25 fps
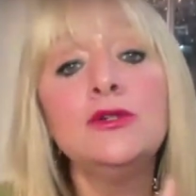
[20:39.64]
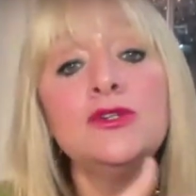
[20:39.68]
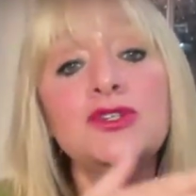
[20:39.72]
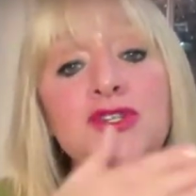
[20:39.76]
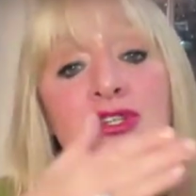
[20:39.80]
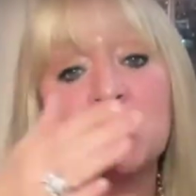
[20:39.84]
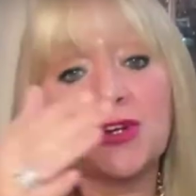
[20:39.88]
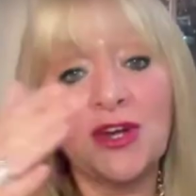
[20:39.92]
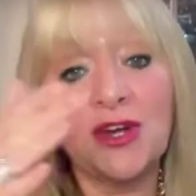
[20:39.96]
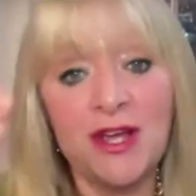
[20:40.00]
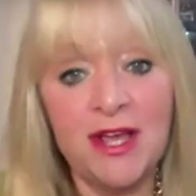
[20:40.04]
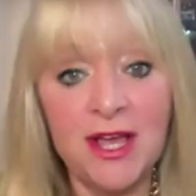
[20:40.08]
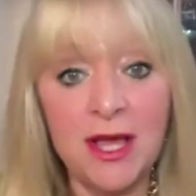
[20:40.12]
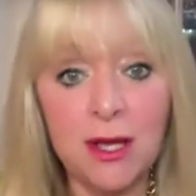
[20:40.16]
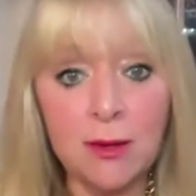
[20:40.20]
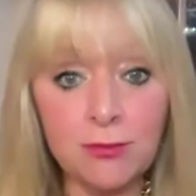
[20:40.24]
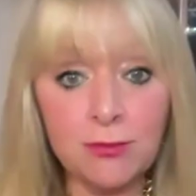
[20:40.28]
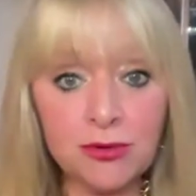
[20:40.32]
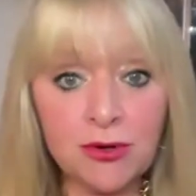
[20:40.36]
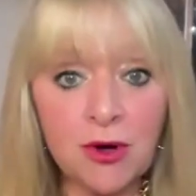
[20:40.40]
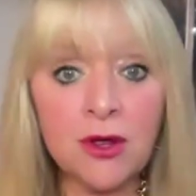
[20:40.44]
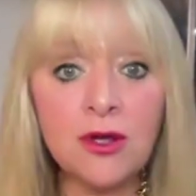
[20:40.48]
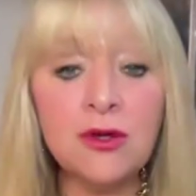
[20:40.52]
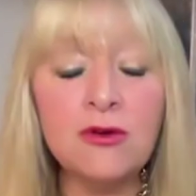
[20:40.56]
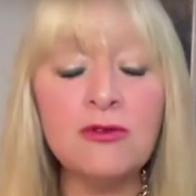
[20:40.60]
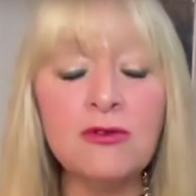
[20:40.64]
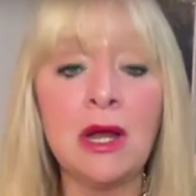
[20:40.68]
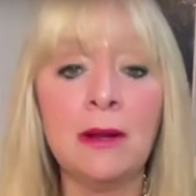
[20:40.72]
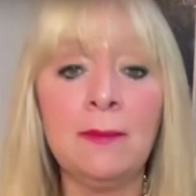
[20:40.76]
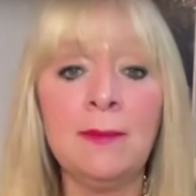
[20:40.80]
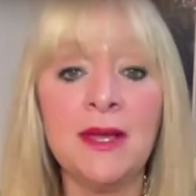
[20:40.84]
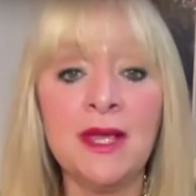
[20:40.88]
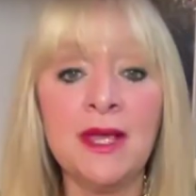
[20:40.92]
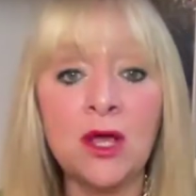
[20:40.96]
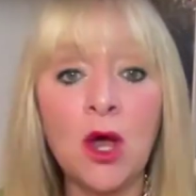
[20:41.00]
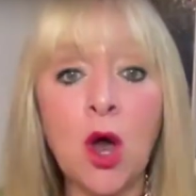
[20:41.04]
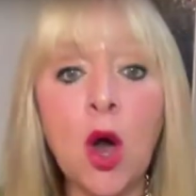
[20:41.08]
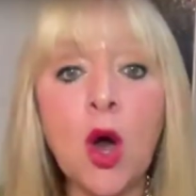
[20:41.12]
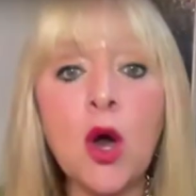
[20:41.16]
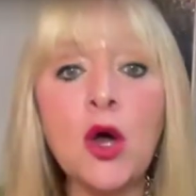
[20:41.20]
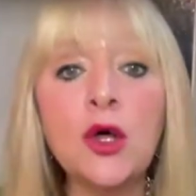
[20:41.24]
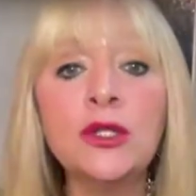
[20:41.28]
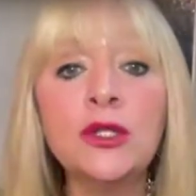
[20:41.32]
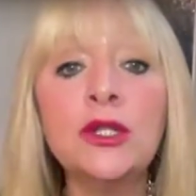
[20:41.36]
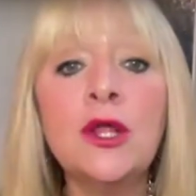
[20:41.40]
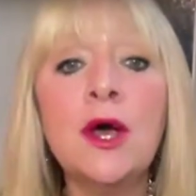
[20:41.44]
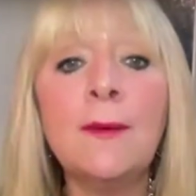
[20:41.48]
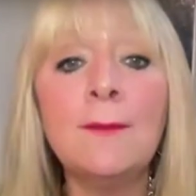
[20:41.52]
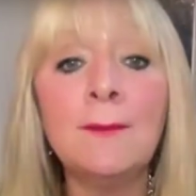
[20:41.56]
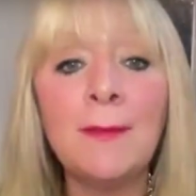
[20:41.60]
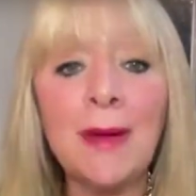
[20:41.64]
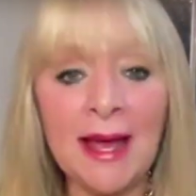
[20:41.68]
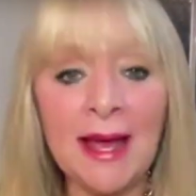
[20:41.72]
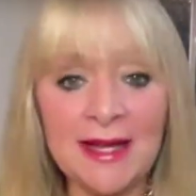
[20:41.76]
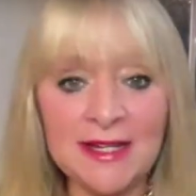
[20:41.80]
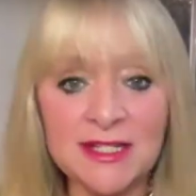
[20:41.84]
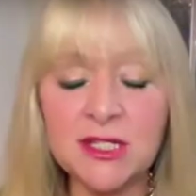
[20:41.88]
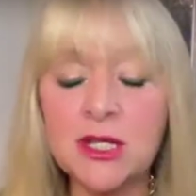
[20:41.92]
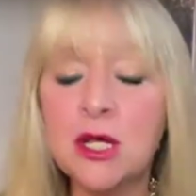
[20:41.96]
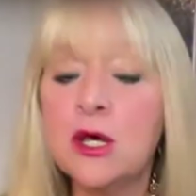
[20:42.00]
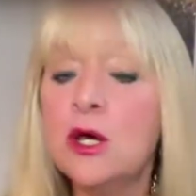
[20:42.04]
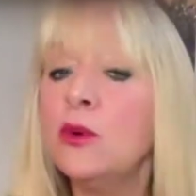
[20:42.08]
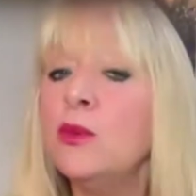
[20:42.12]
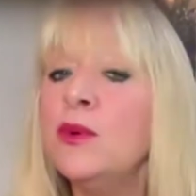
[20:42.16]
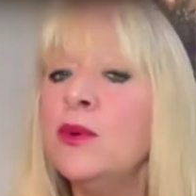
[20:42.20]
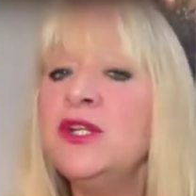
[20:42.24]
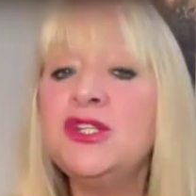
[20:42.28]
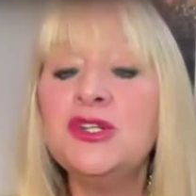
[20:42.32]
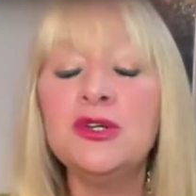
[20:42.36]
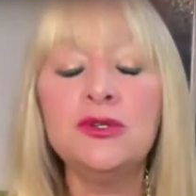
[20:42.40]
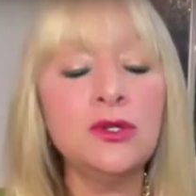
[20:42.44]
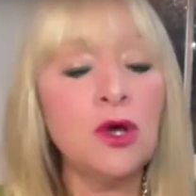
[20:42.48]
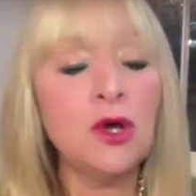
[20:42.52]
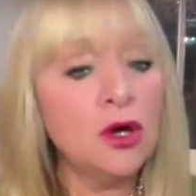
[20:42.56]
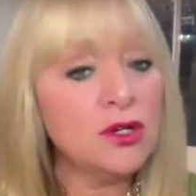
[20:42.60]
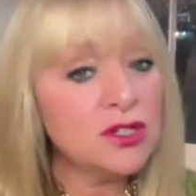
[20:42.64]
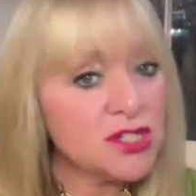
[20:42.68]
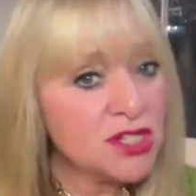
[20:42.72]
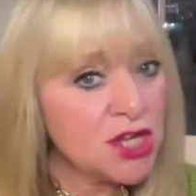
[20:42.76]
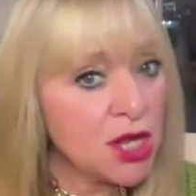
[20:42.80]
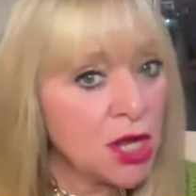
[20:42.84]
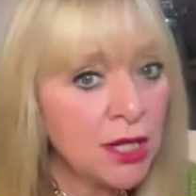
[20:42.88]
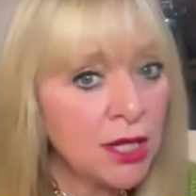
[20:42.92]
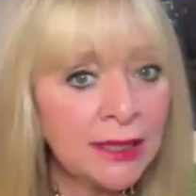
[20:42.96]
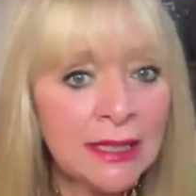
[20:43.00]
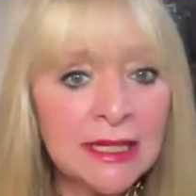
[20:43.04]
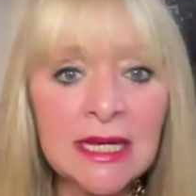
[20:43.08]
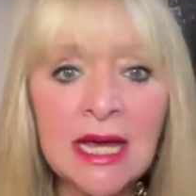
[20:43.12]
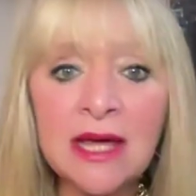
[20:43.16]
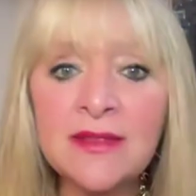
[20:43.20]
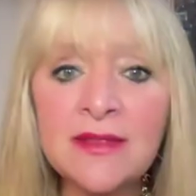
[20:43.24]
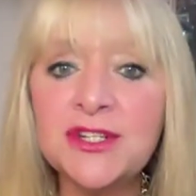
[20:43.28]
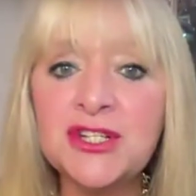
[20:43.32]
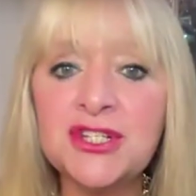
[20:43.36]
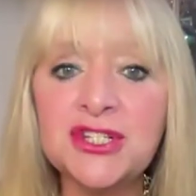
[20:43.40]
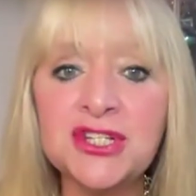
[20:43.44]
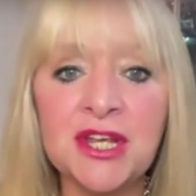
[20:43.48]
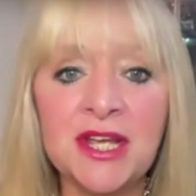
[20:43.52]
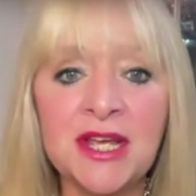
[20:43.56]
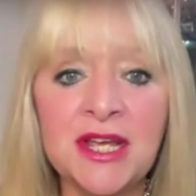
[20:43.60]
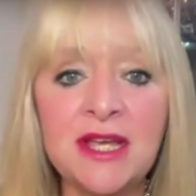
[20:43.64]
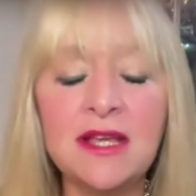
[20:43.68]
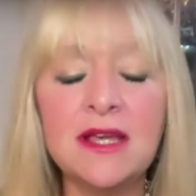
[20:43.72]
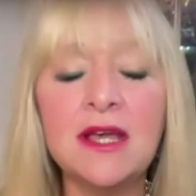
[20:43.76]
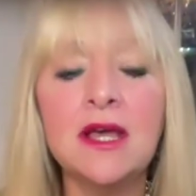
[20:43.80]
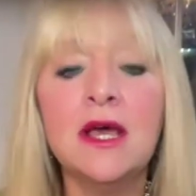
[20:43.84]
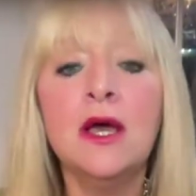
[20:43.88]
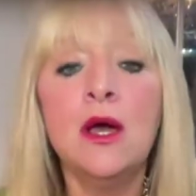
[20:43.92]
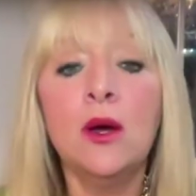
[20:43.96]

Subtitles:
Ultra programming en masse. We do not turn the other cheek.